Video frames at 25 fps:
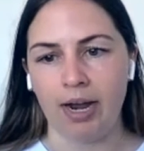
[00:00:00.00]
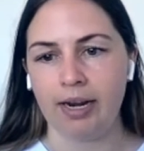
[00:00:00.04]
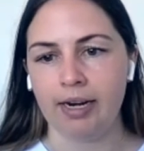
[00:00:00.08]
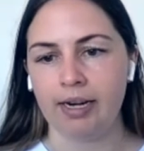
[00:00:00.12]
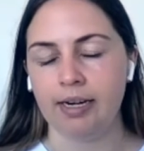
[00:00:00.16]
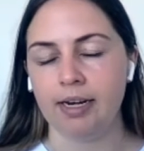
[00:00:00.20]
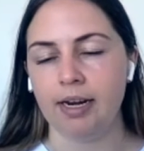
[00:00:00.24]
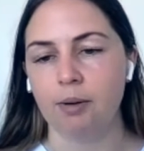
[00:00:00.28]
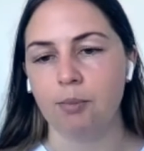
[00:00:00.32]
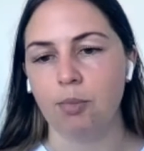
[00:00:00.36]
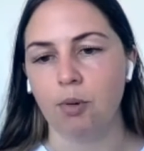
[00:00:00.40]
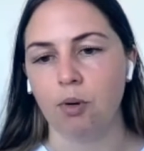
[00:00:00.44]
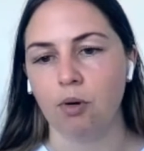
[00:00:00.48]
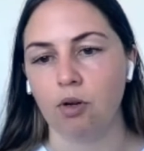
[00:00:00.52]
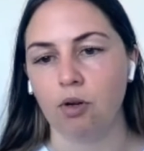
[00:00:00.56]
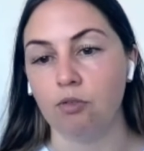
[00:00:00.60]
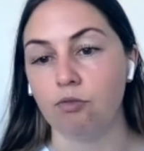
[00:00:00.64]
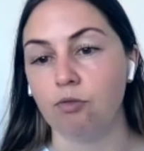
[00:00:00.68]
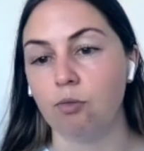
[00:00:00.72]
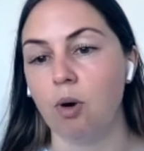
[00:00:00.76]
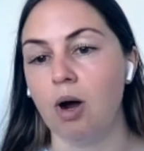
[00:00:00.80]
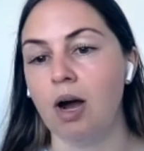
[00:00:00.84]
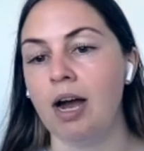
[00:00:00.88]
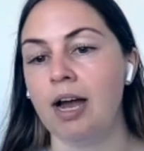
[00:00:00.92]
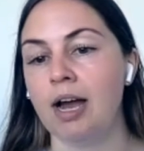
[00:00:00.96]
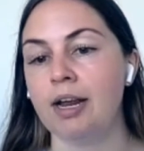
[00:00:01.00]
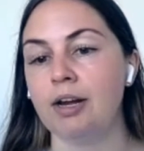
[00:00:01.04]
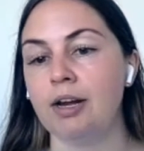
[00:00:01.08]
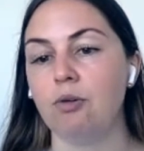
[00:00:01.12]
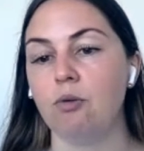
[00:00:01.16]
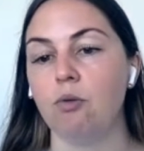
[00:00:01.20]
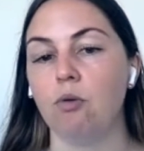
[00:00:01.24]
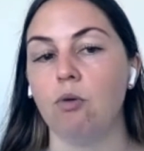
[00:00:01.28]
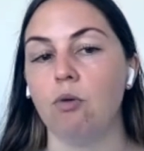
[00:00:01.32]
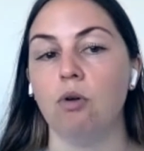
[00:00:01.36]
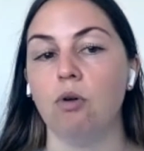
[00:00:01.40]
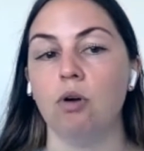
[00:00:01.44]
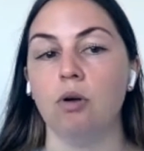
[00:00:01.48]
buy a bottle of
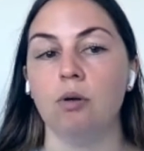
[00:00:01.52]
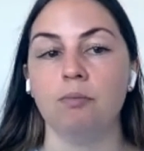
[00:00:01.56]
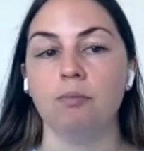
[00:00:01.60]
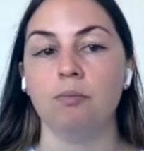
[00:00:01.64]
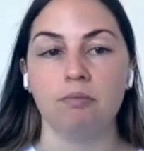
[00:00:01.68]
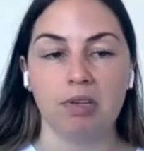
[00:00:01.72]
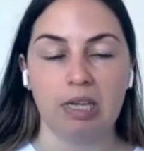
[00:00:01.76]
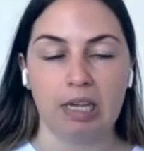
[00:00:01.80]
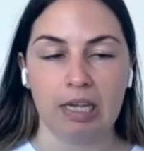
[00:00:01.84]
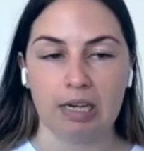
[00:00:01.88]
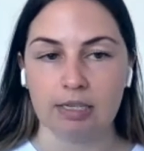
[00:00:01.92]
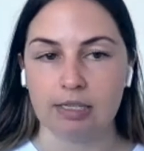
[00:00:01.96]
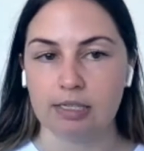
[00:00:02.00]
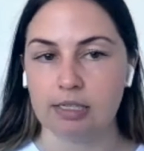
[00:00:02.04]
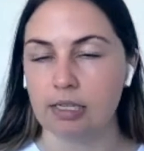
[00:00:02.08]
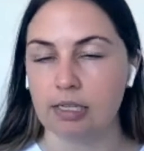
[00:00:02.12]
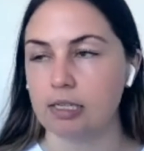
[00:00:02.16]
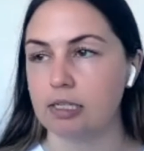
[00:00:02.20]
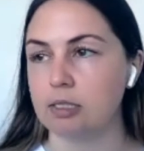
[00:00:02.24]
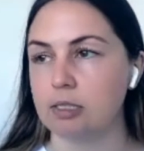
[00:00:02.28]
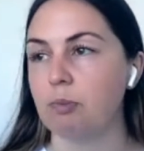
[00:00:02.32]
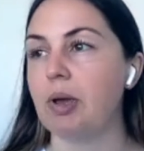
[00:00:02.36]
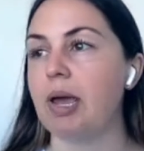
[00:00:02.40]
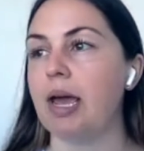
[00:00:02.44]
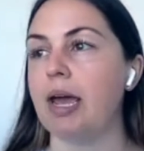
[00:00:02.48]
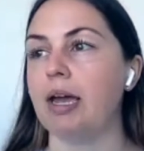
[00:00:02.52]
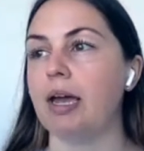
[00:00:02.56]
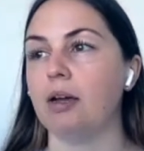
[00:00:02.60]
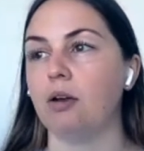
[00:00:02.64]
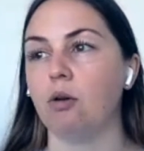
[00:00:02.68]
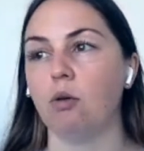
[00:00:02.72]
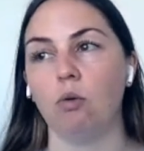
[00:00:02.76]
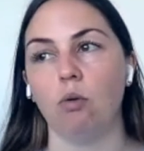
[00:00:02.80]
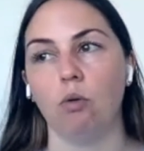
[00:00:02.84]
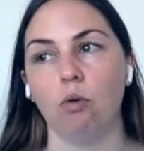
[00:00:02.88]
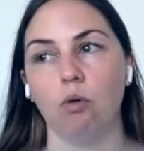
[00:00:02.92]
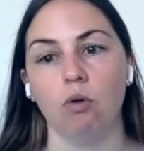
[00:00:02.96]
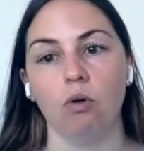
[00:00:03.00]
wine or get a
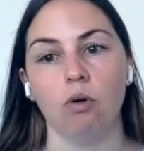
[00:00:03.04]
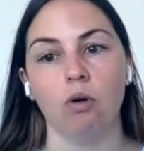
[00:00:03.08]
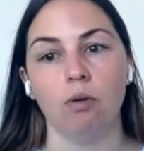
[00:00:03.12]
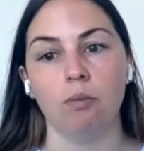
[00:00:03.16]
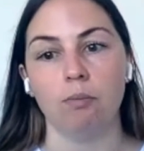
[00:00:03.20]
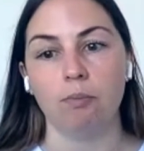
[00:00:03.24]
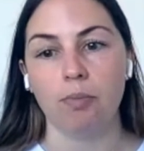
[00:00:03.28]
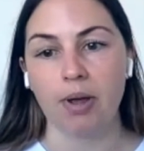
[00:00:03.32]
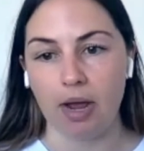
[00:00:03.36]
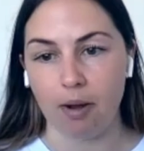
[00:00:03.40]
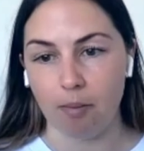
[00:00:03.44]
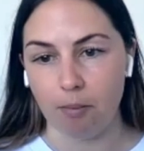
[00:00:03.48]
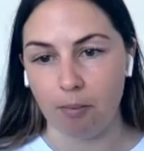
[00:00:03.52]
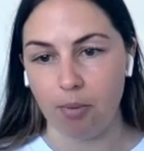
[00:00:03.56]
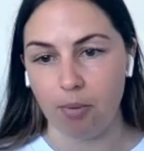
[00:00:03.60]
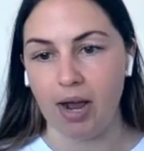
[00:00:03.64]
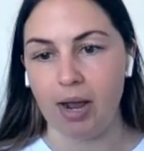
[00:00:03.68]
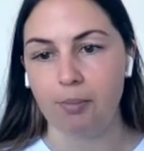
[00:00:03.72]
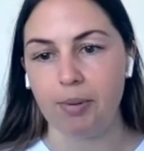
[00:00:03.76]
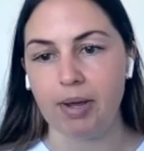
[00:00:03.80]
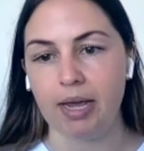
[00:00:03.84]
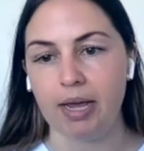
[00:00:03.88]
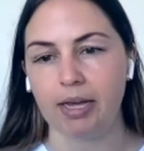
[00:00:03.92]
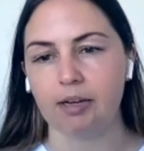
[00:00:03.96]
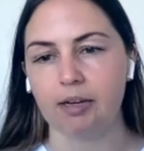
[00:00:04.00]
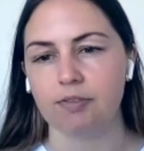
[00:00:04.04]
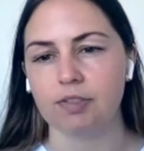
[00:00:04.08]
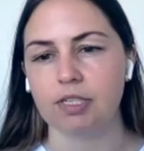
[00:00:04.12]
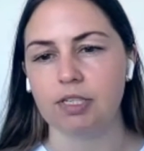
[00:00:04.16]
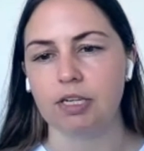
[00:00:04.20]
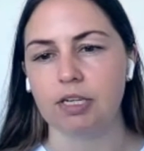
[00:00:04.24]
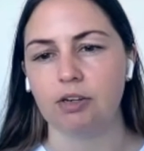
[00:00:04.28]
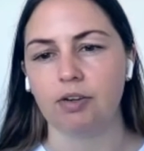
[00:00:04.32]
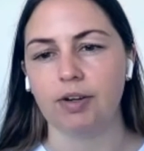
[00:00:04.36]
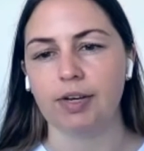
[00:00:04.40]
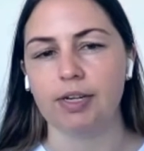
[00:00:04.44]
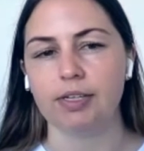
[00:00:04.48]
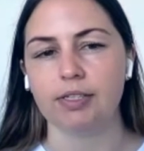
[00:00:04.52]
6-pack or buy a packet
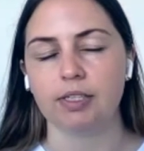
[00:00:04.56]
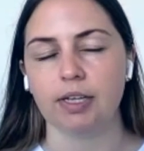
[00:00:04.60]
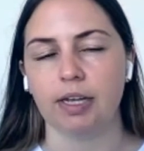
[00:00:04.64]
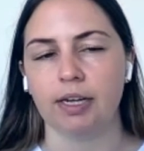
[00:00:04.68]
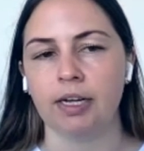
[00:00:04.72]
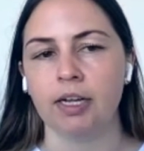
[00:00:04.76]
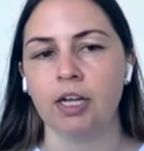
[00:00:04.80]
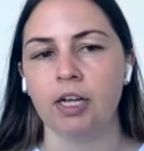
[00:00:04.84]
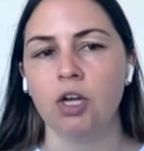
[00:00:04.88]
of cigarettes?